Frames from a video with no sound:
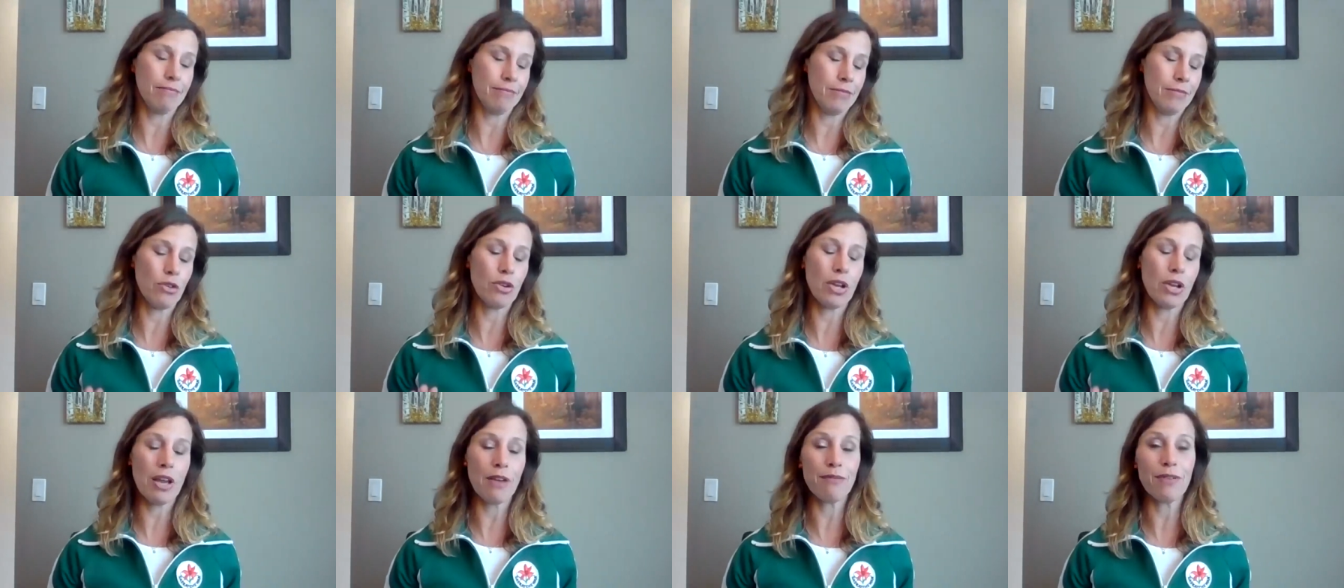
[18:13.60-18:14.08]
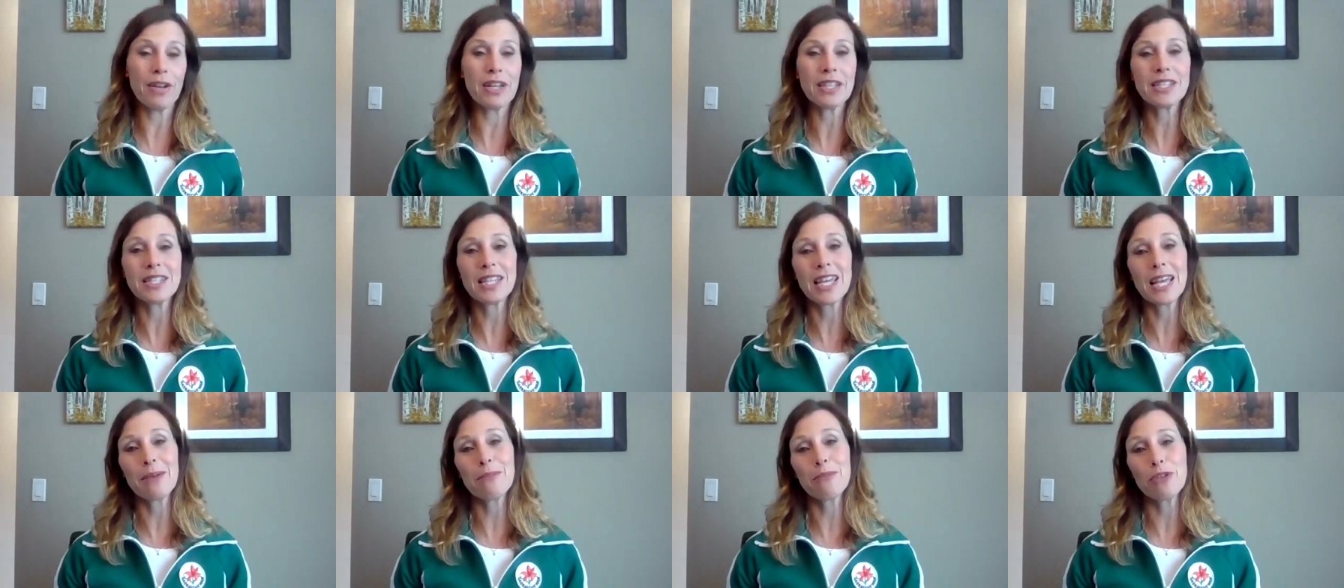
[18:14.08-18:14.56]
okay, if I
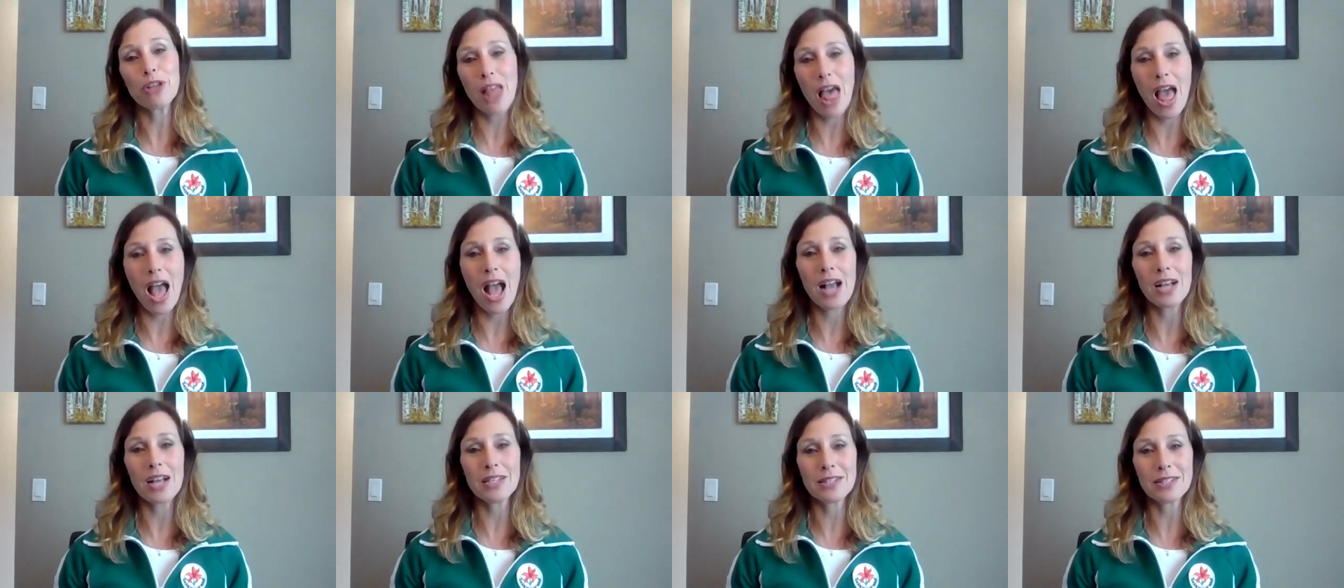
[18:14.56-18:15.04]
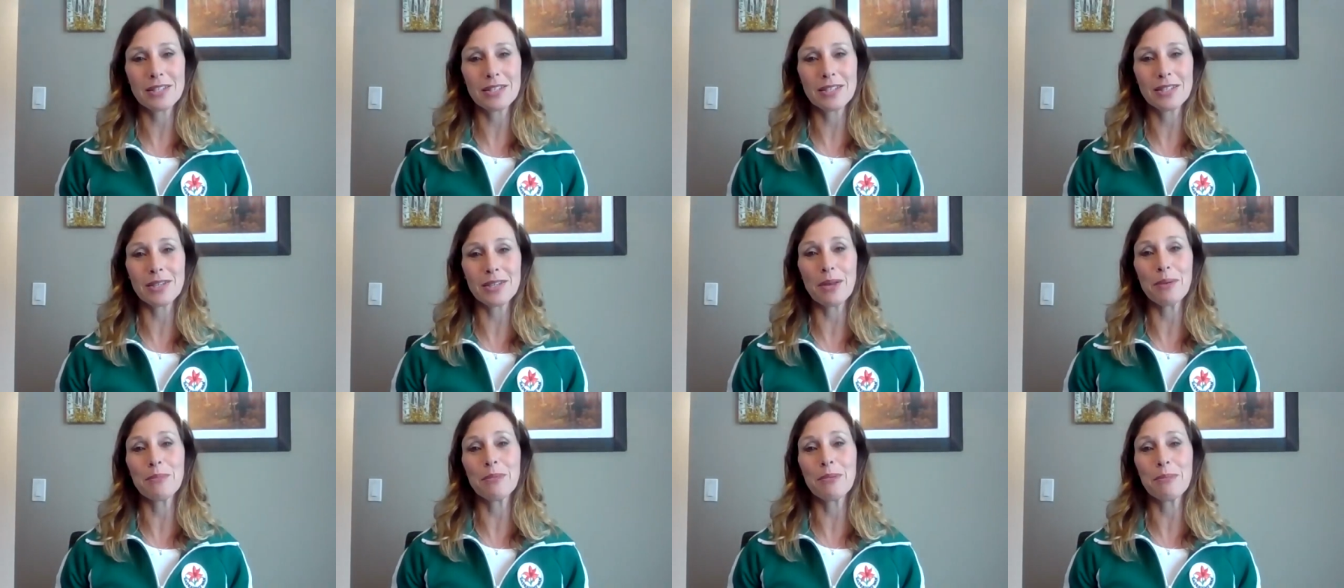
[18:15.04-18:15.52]
say I'm relaxed,
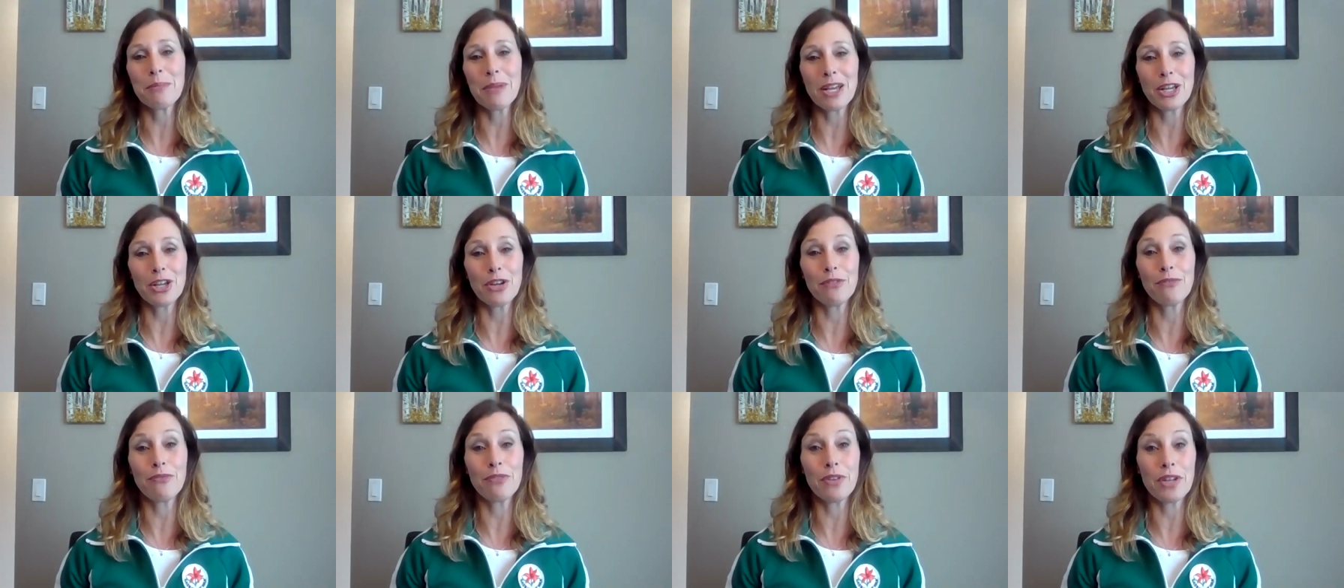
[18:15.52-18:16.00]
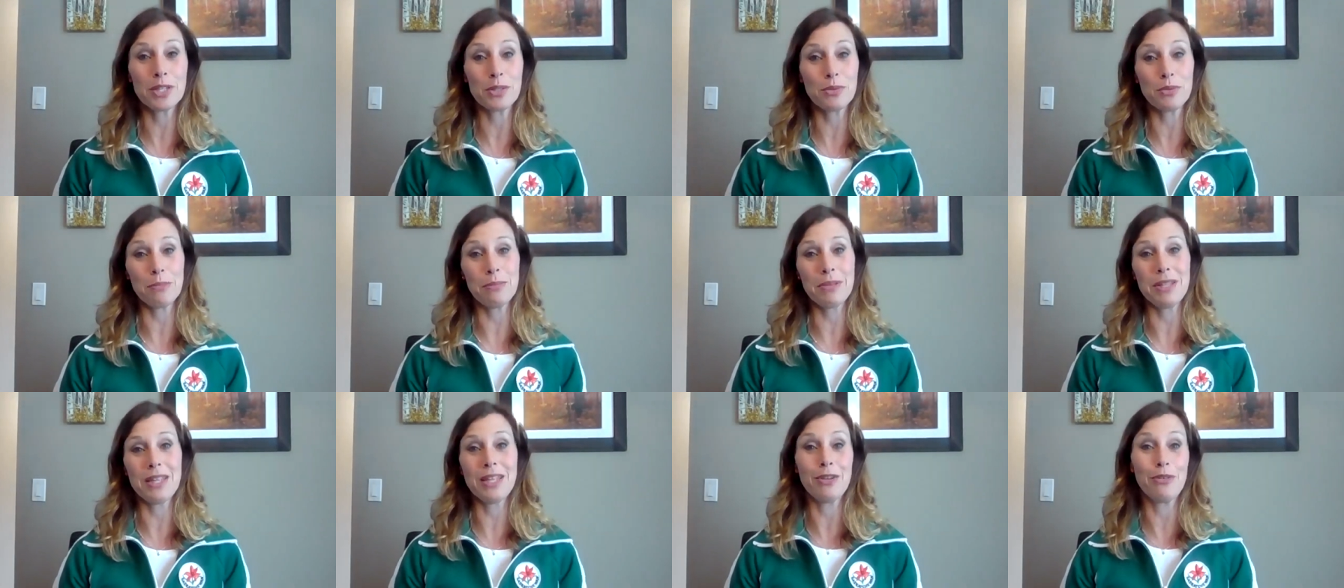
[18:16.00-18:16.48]
some of my good friends will
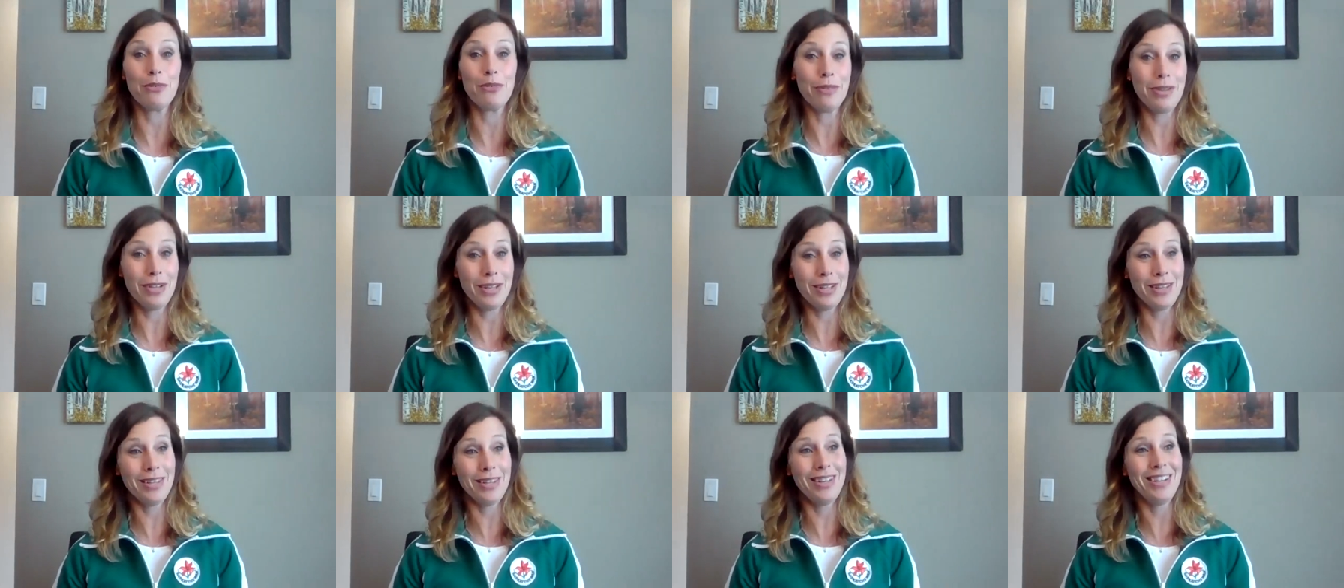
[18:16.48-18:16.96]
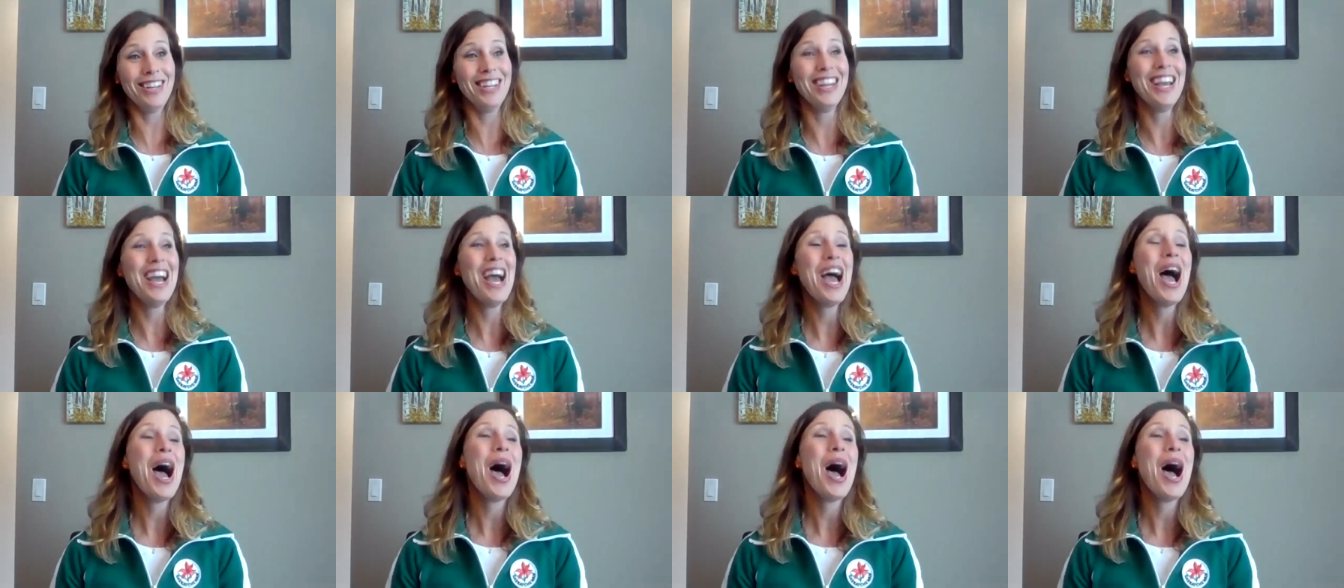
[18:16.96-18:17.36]
be like, really?